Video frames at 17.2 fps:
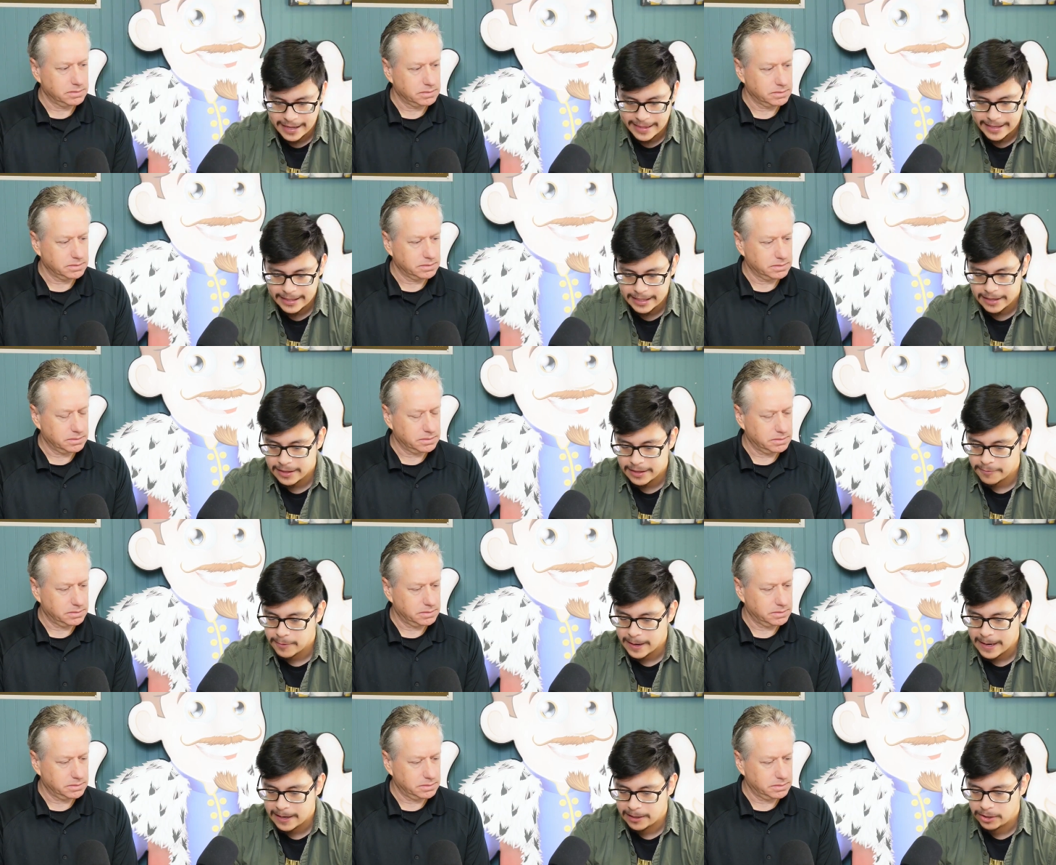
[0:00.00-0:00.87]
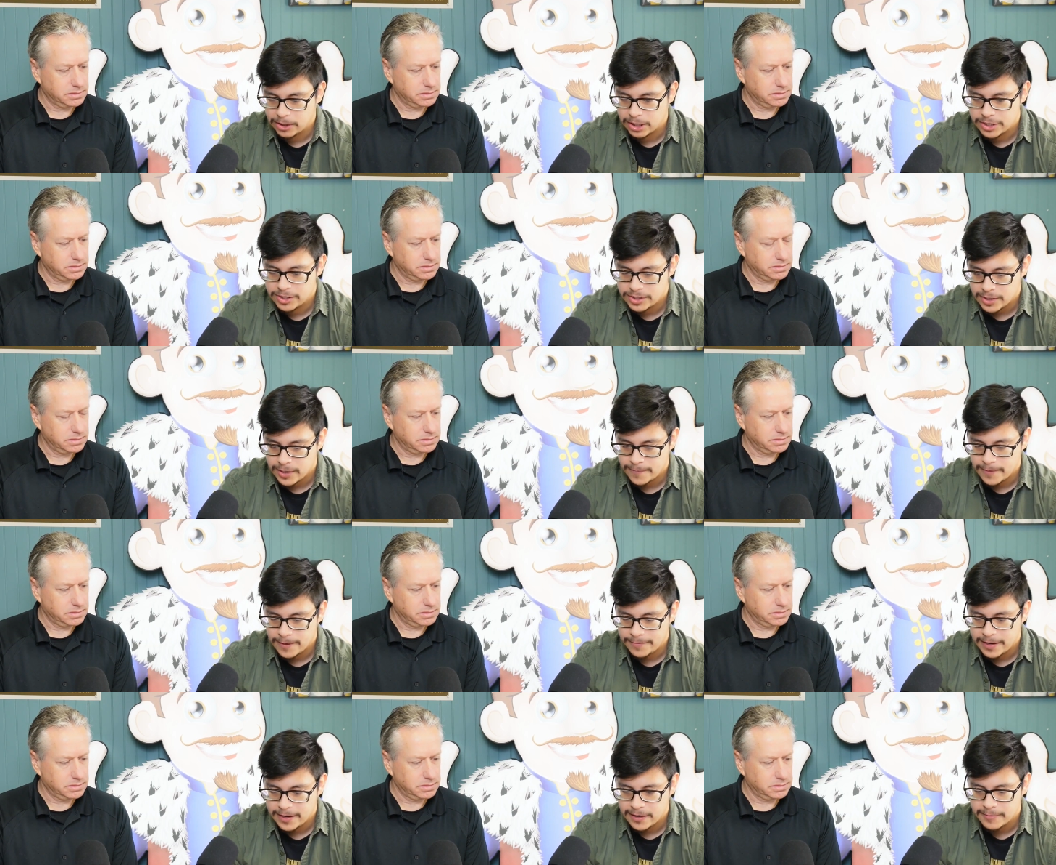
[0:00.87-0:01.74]
Speaker 1: I think they, they went a little
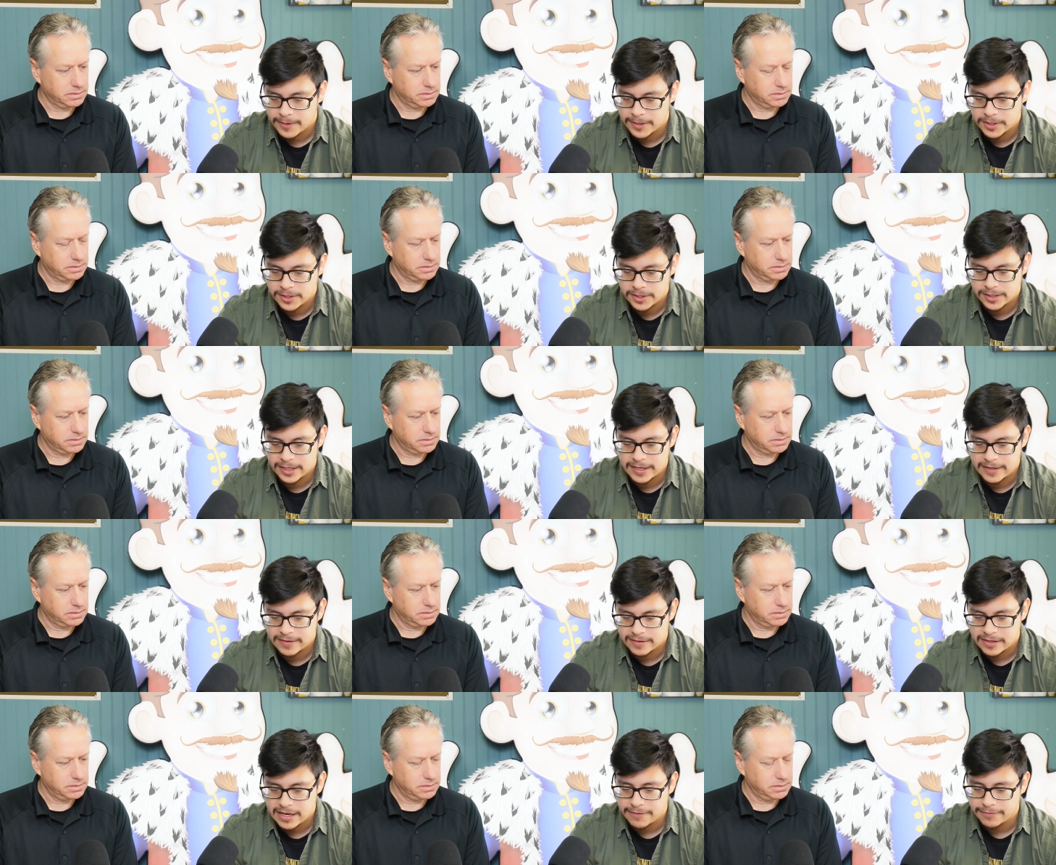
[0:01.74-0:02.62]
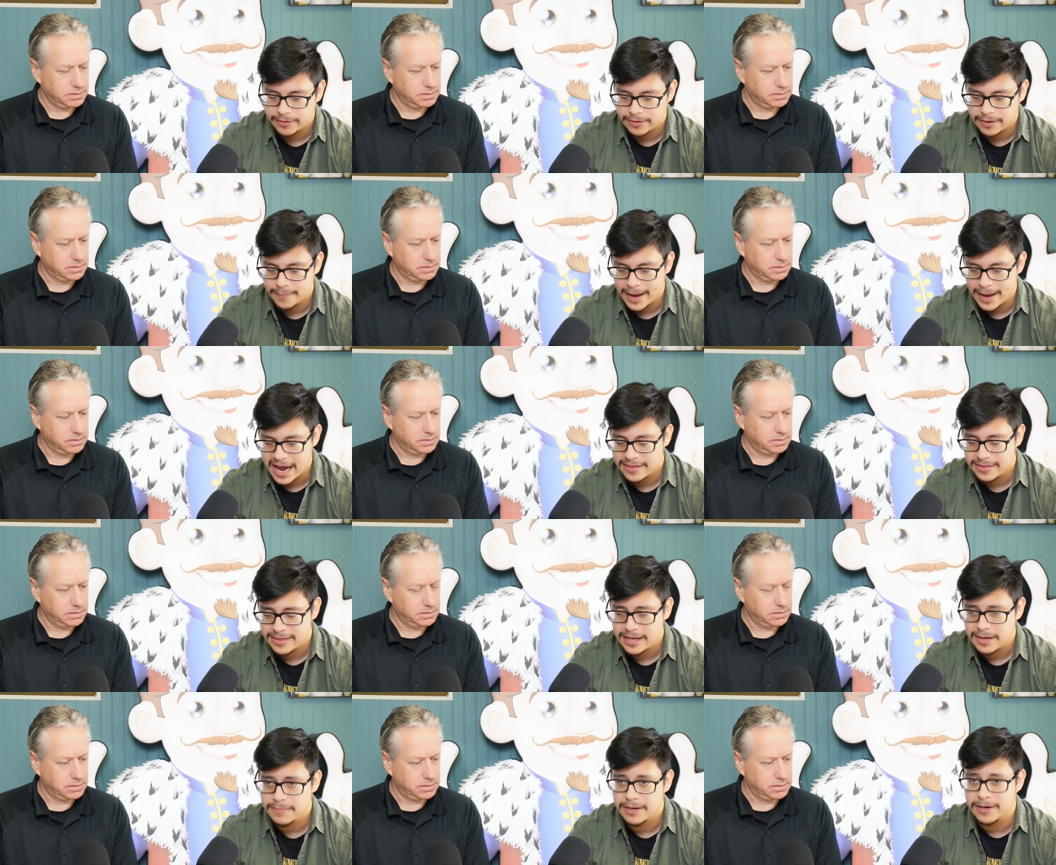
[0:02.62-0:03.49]
conservative here, which is never a bad
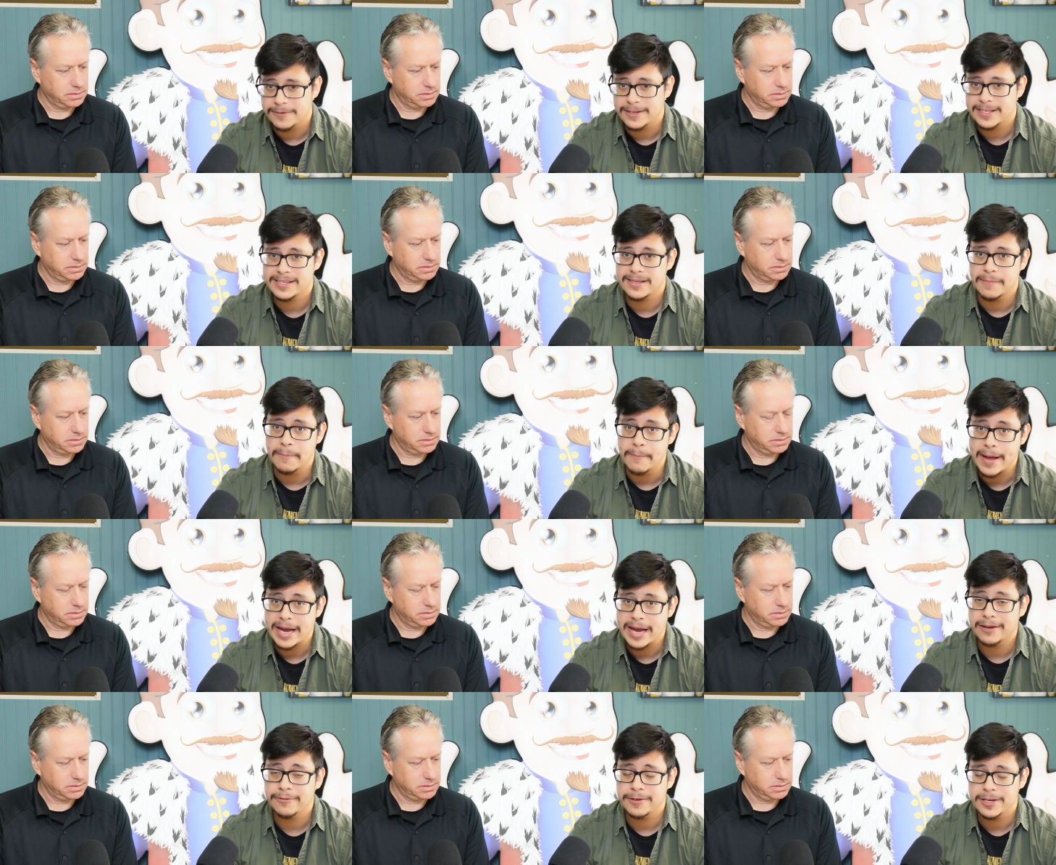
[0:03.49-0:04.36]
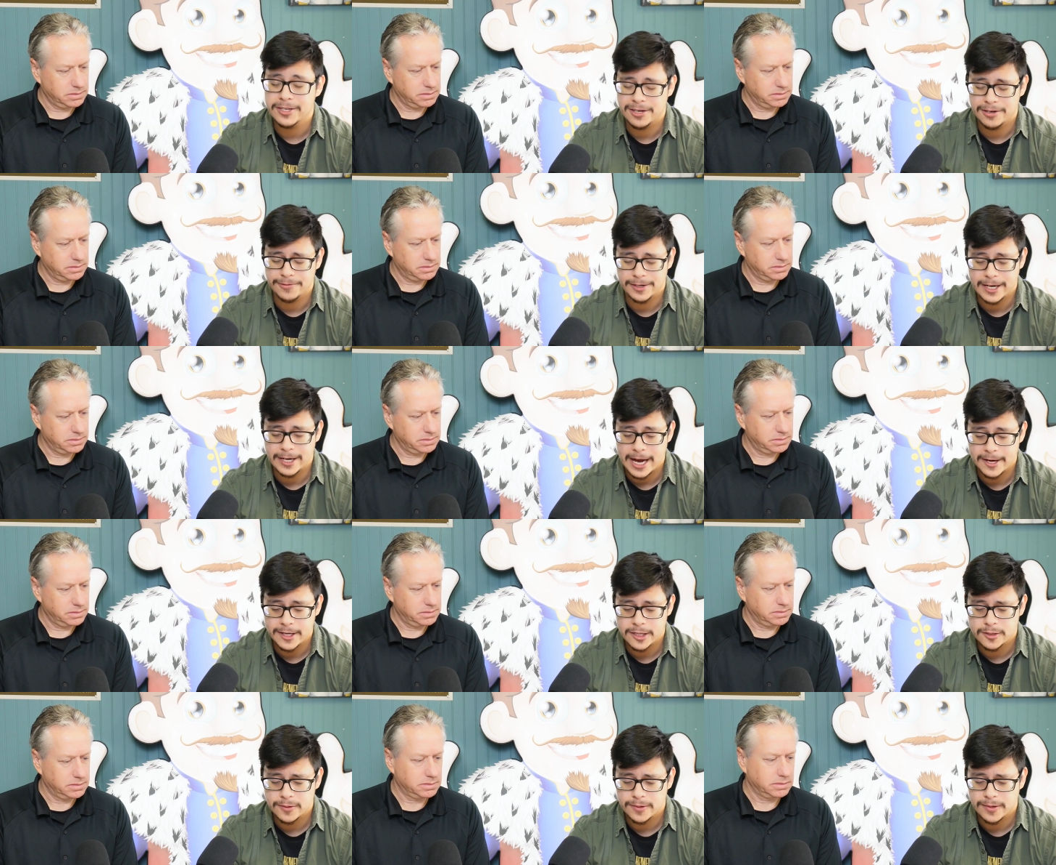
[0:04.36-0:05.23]
thing, but if it's the main feature of a
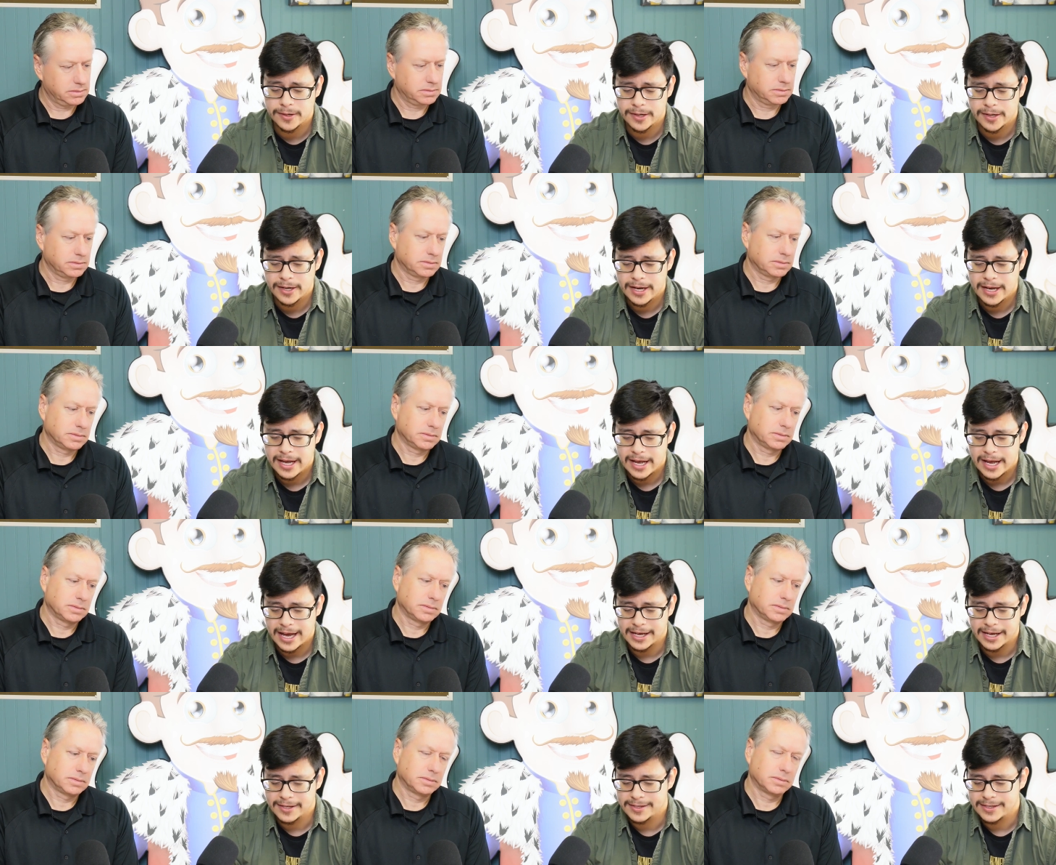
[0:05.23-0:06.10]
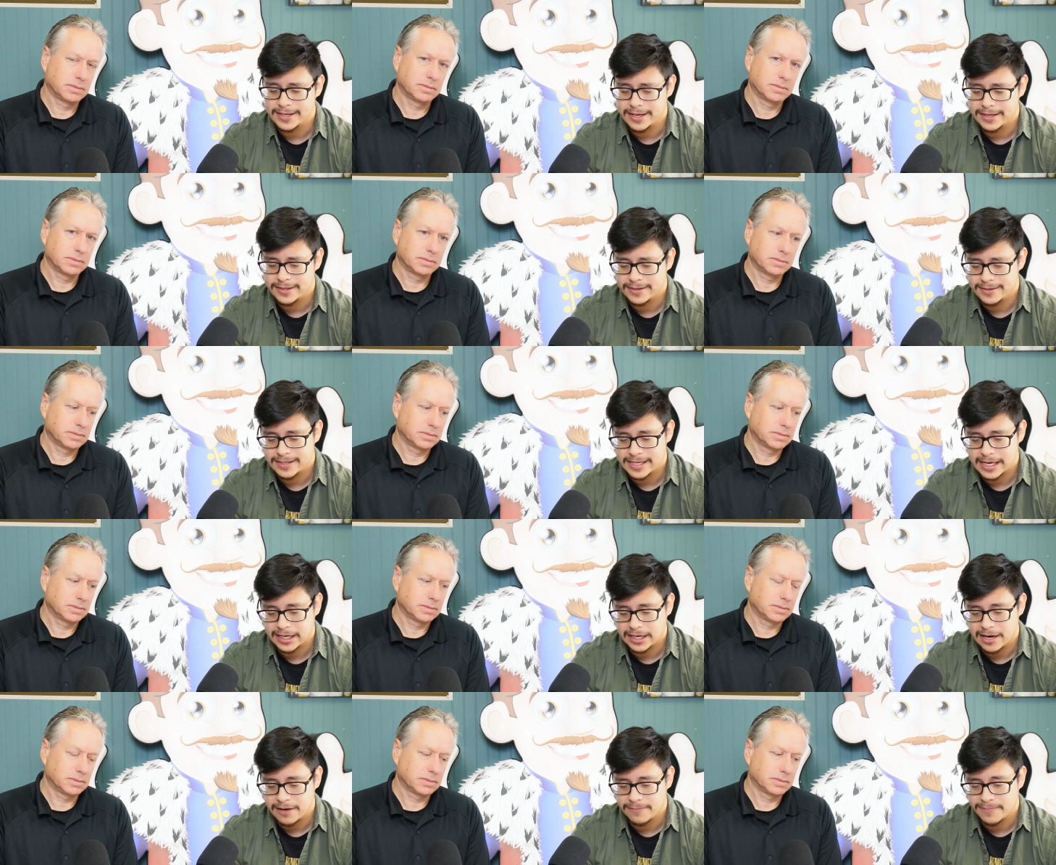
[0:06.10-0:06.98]
dinosaur, I can see it
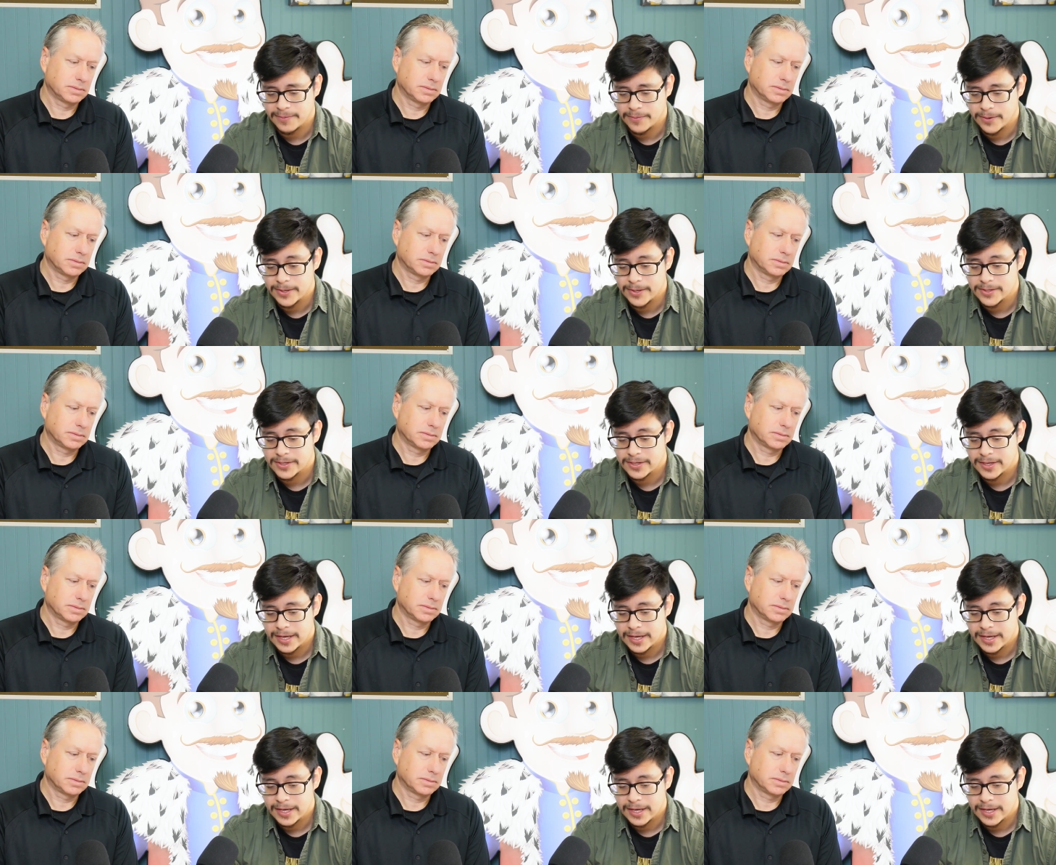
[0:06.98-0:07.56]
taking off points.